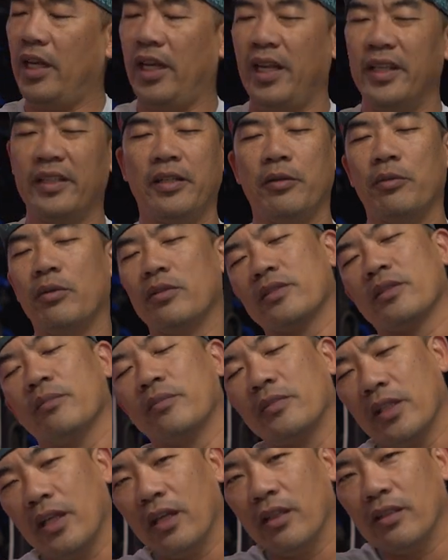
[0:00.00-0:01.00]
and there were
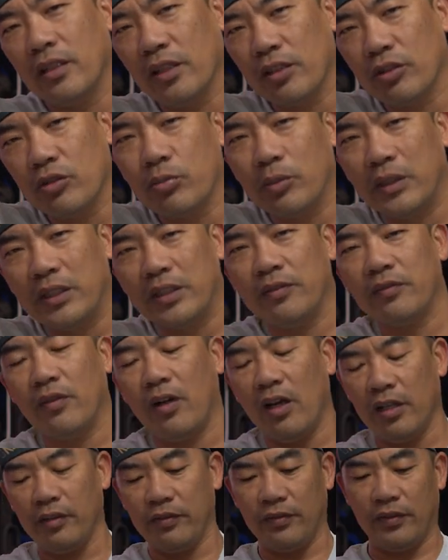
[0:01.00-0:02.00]
some that are like
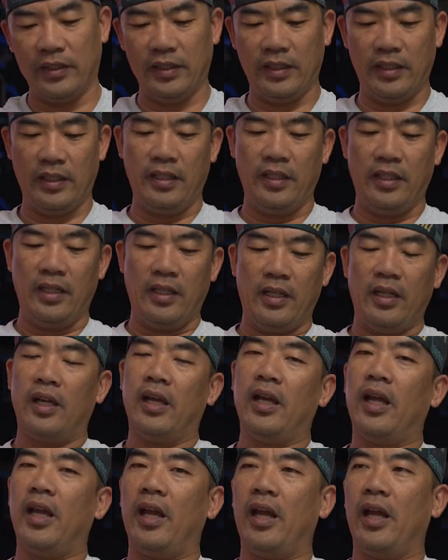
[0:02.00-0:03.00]
25.
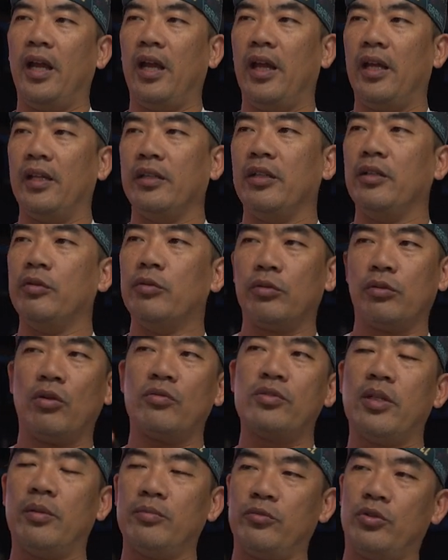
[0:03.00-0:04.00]
And it
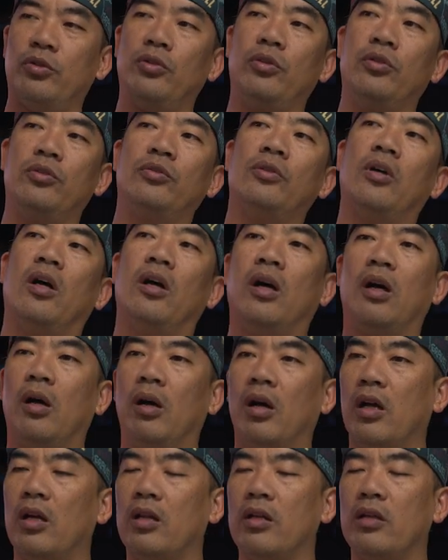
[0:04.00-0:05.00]
goes up to
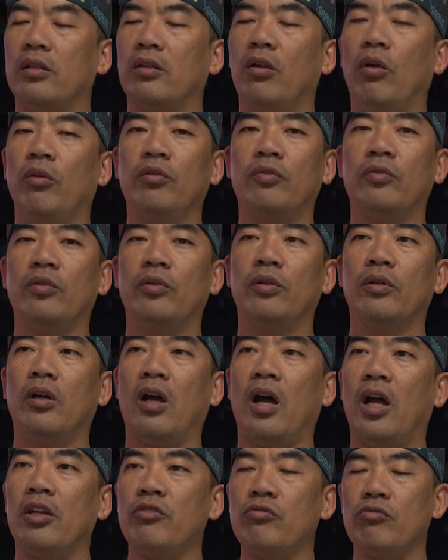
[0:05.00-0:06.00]
over
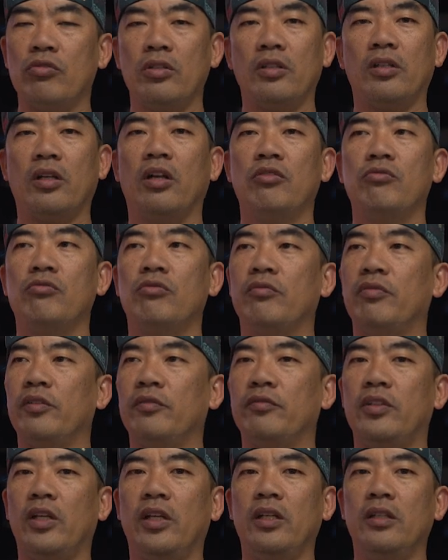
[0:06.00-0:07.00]
100,
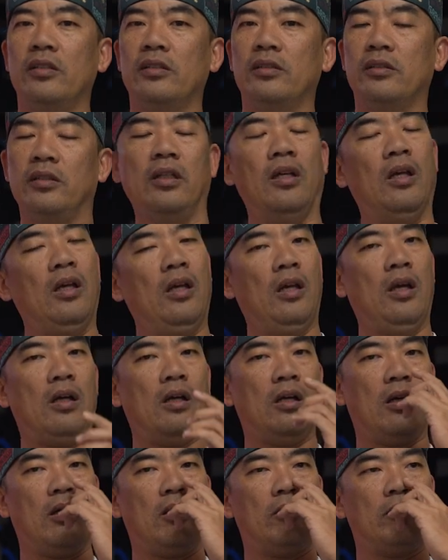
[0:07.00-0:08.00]
150
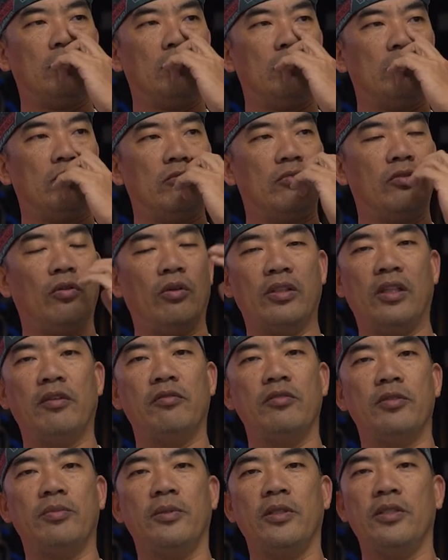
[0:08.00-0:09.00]
for
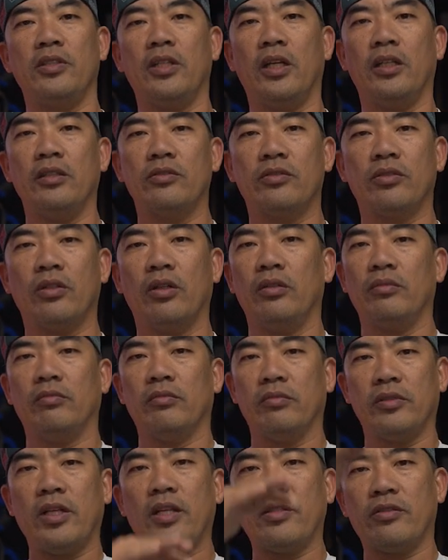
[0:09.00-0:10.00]
11 speed chain. So
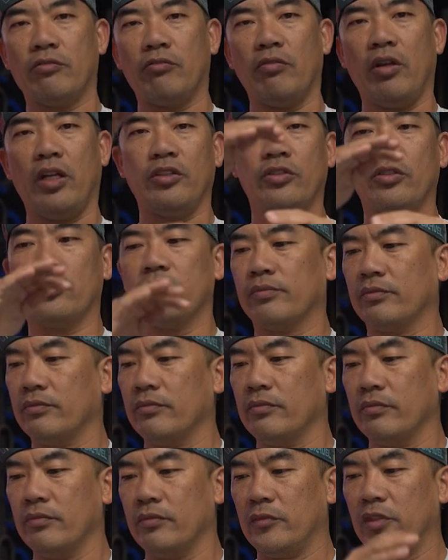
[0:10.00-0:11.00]
there's a range.
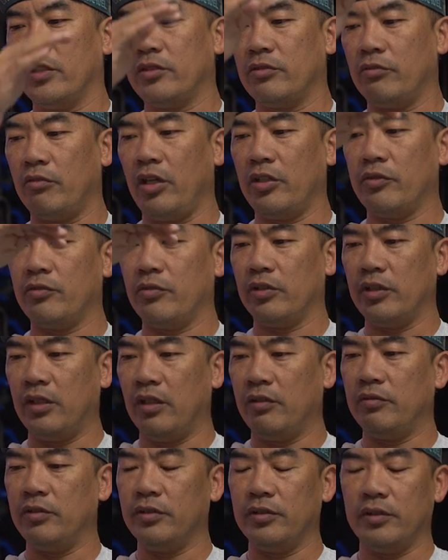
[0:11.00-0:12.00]
There's a range for
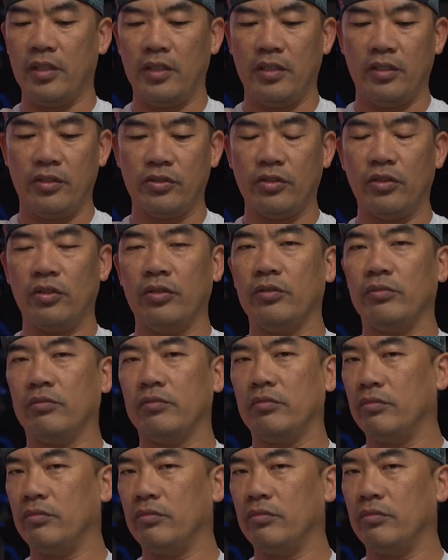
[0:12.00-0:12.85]
11. So